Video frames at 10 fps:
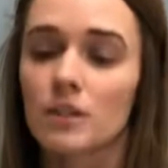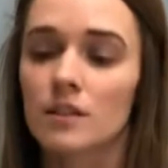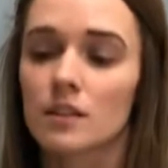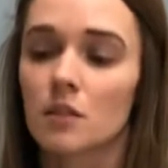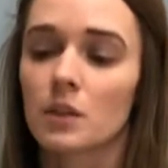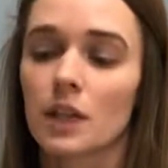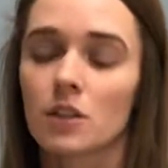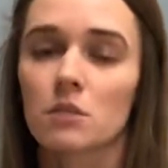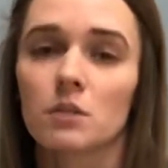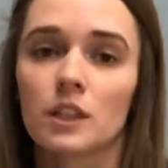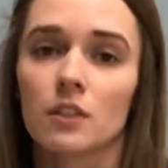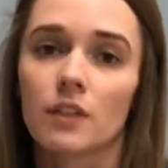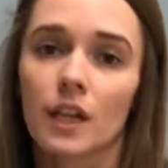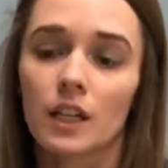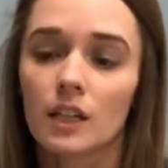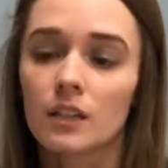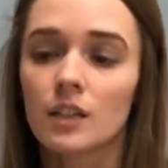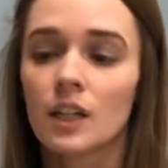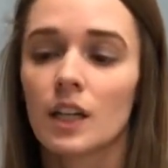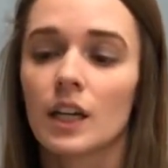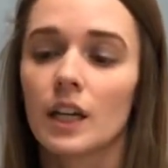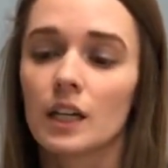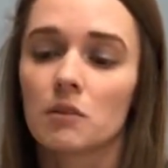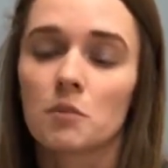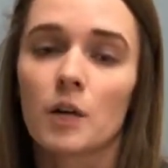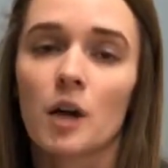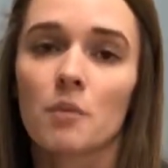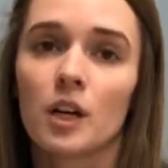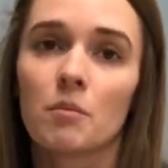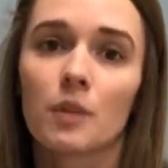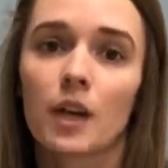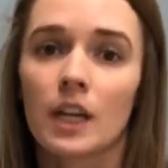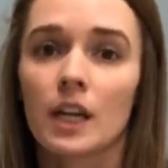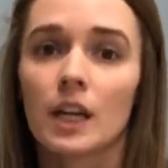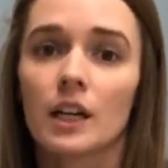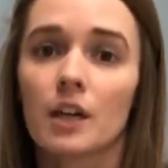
And so we actually will enter that in, and it will pop up a